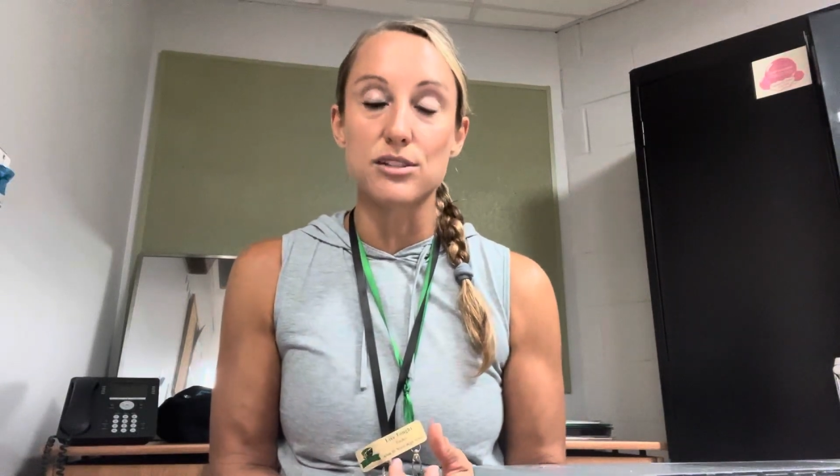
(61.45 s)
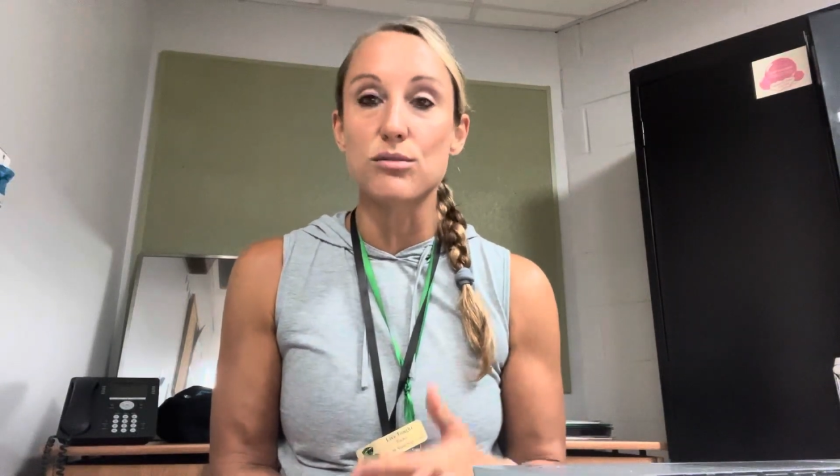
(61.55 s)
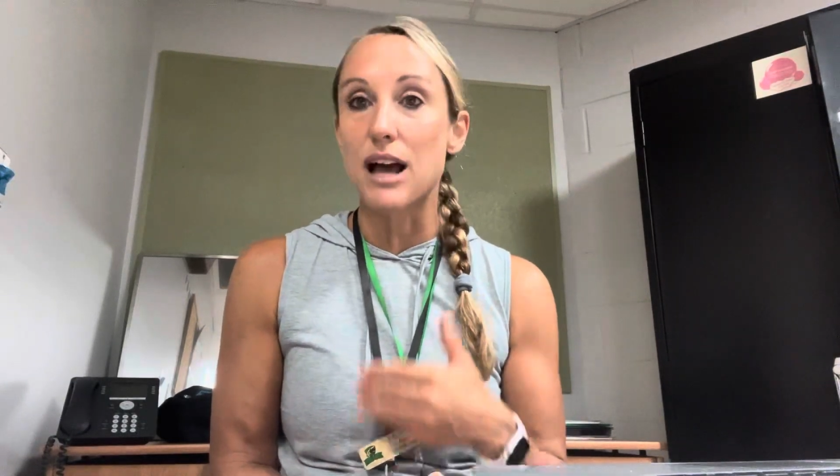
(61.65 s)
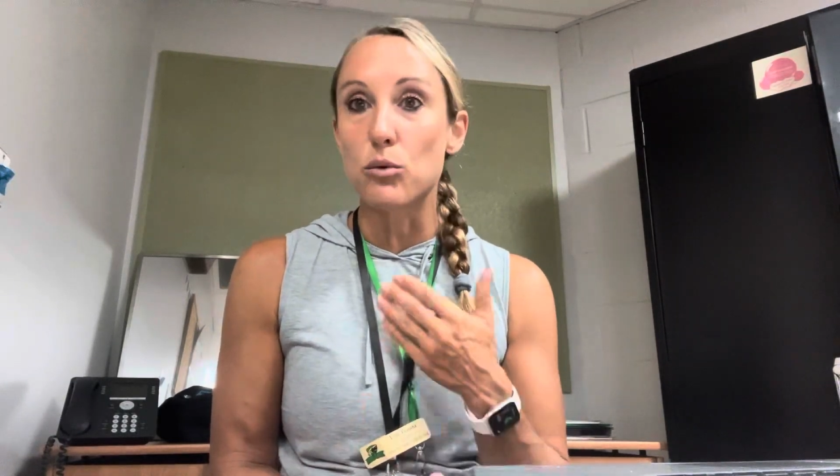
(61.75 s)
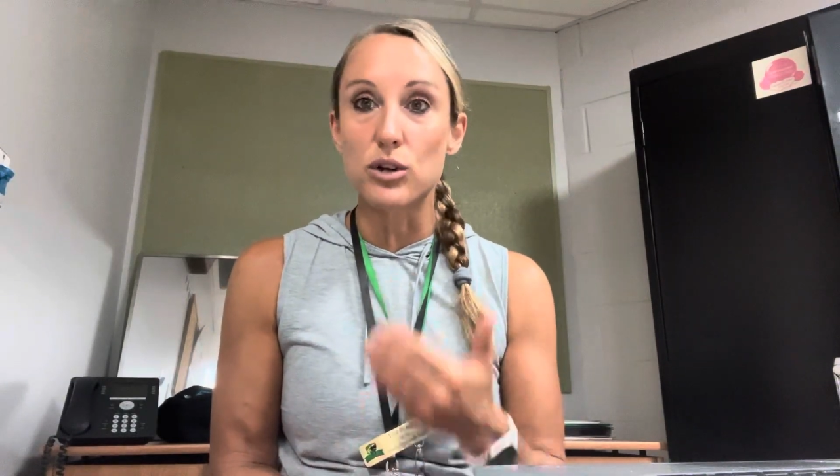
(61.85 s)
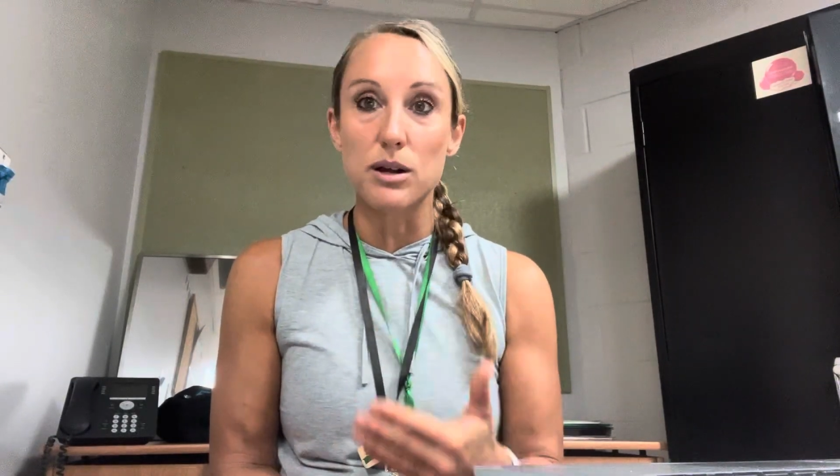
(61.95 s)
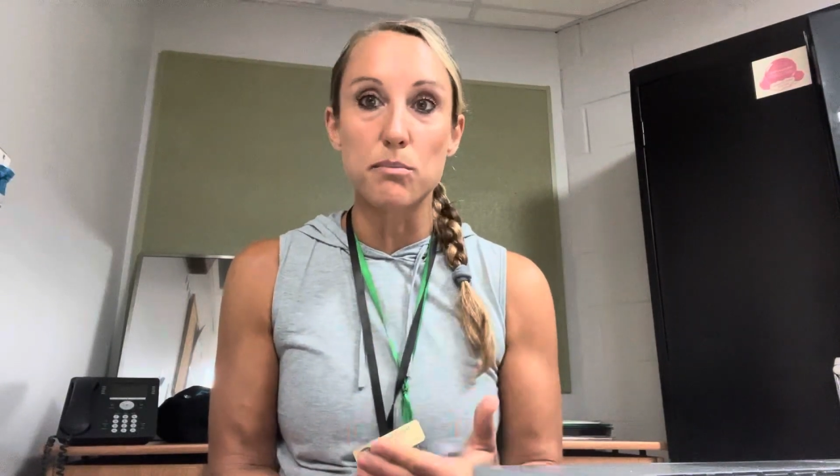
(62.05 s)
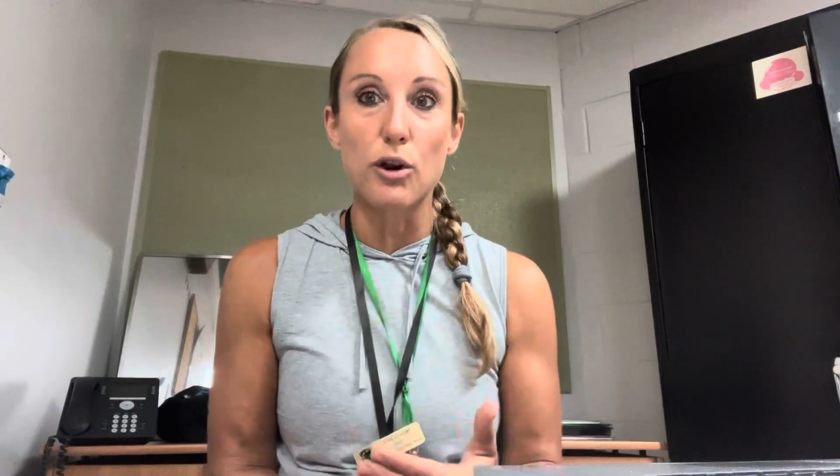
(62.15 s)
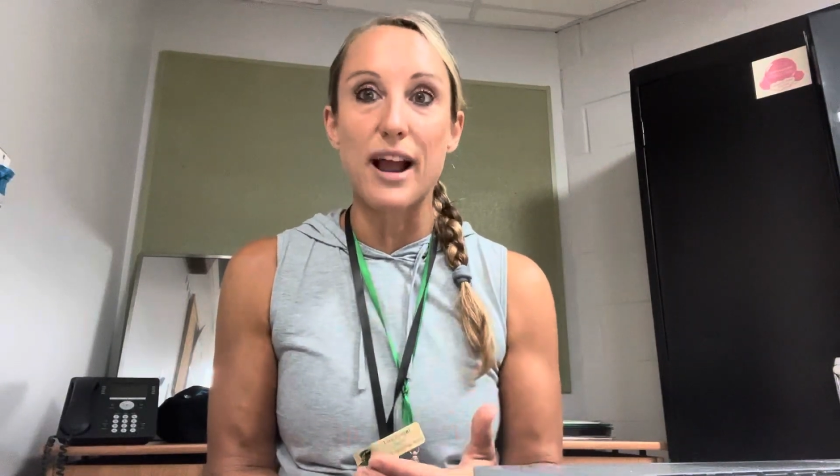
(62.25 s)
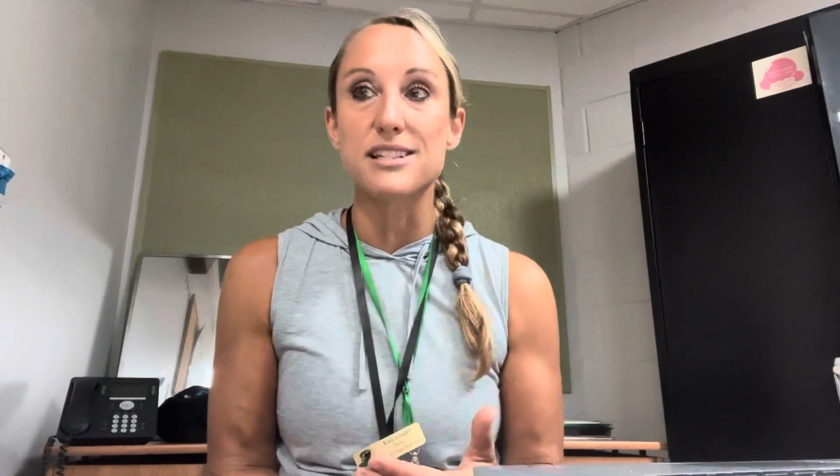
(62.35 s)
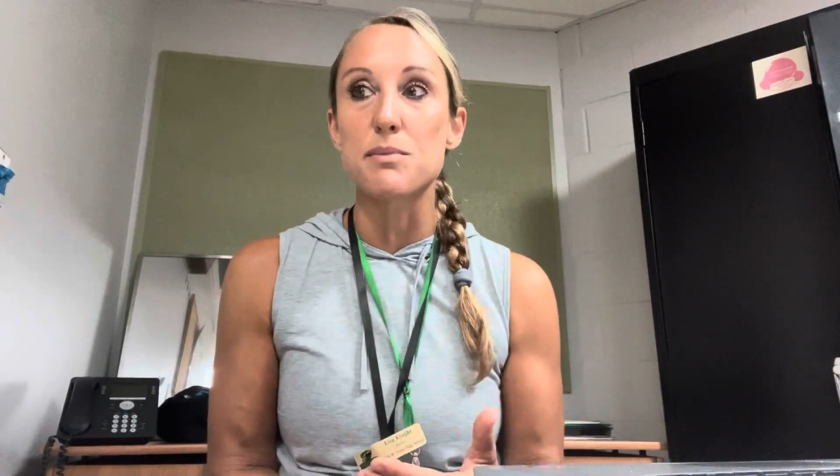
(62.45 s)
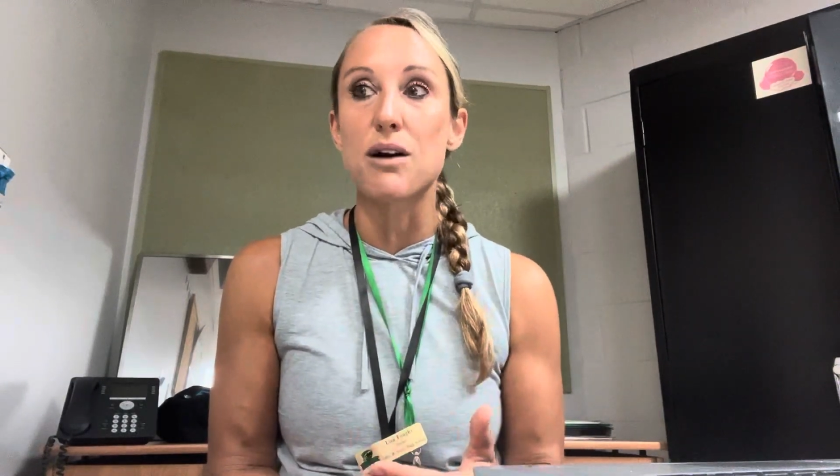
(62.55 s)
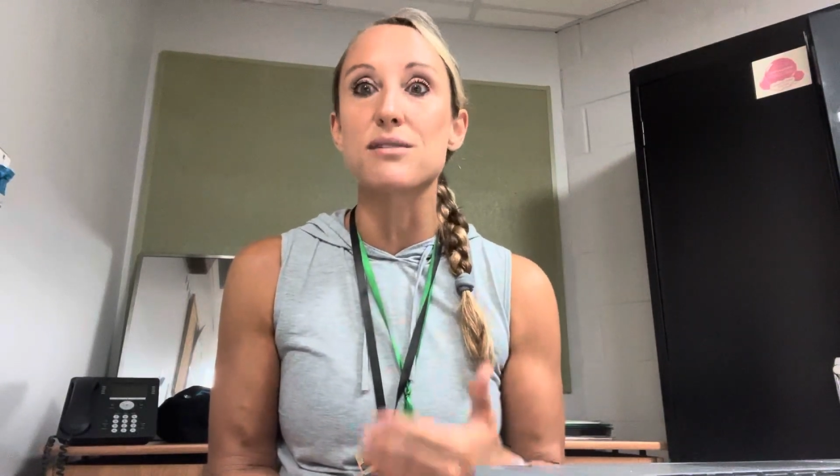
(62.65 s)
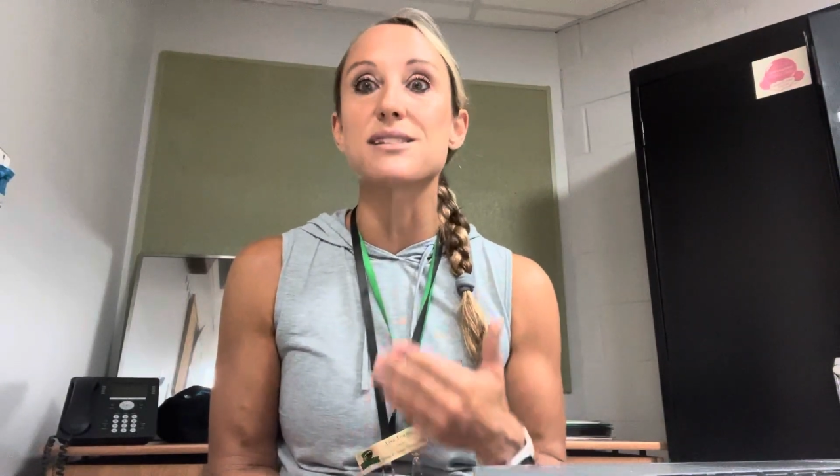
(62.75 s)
So that will comprise about